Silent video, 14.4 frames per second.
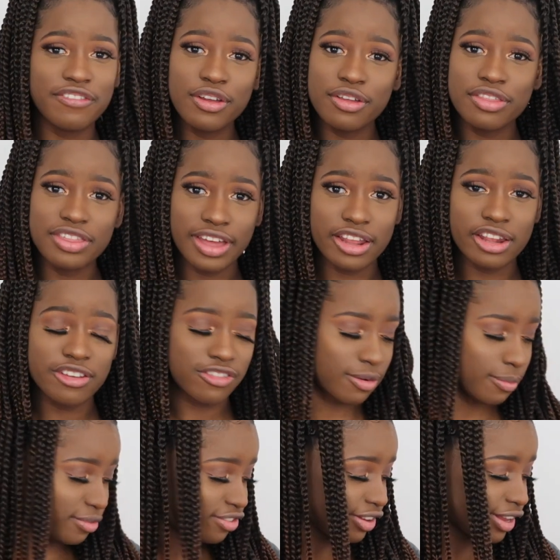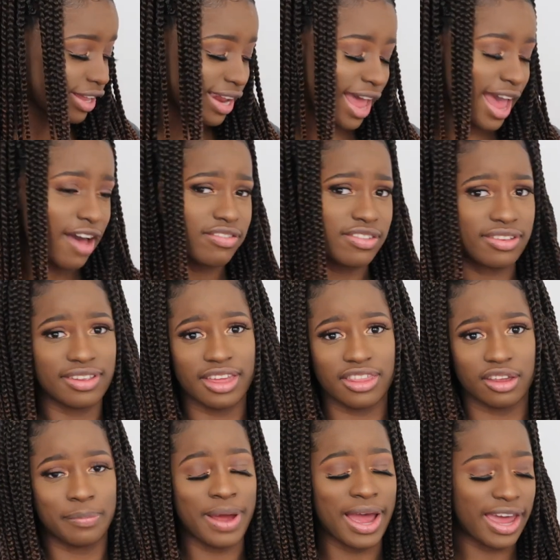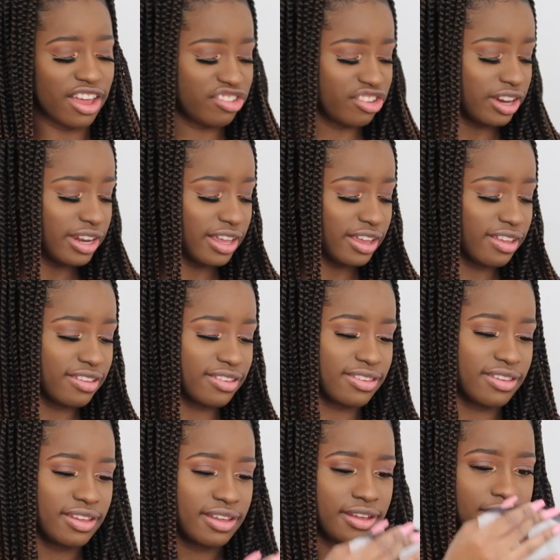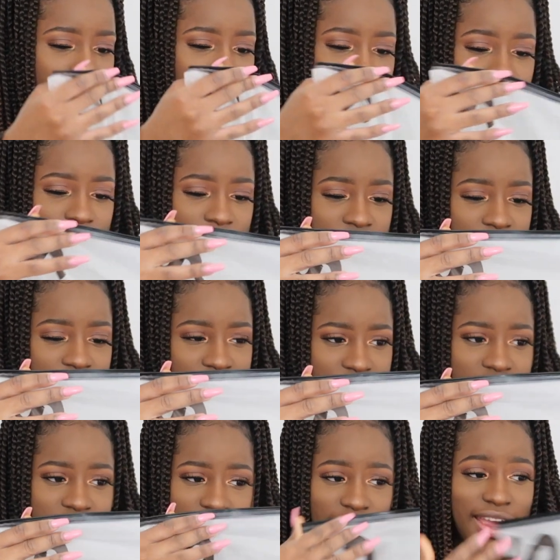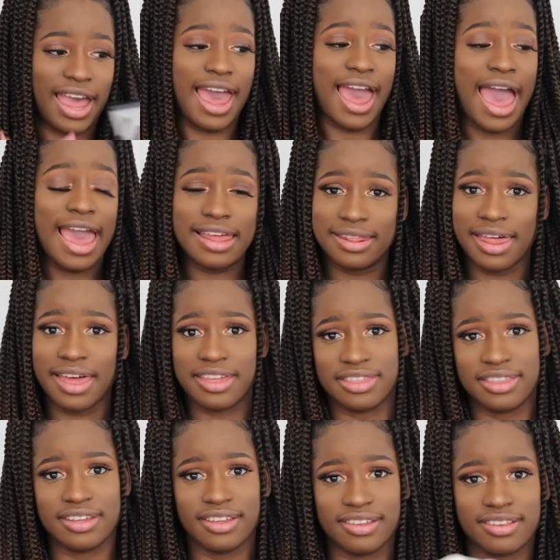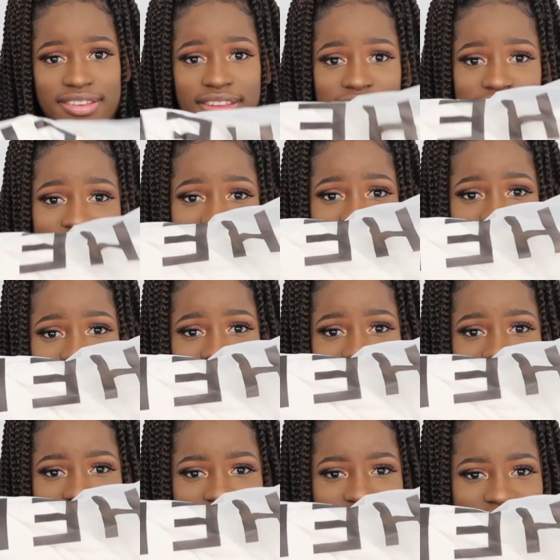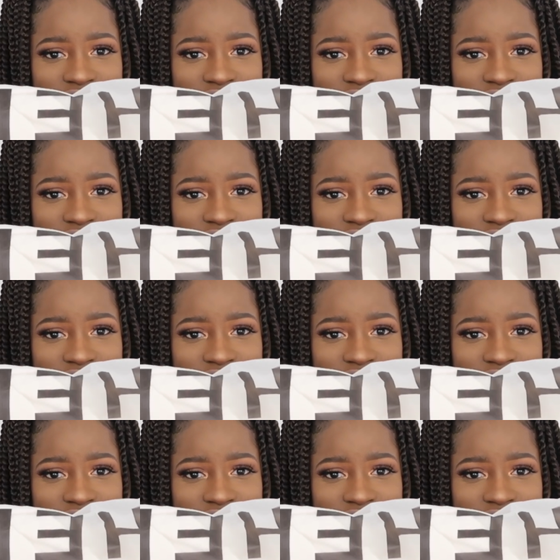a few things from Shein. I have to say the packaging is like I, I like this. Like this is nice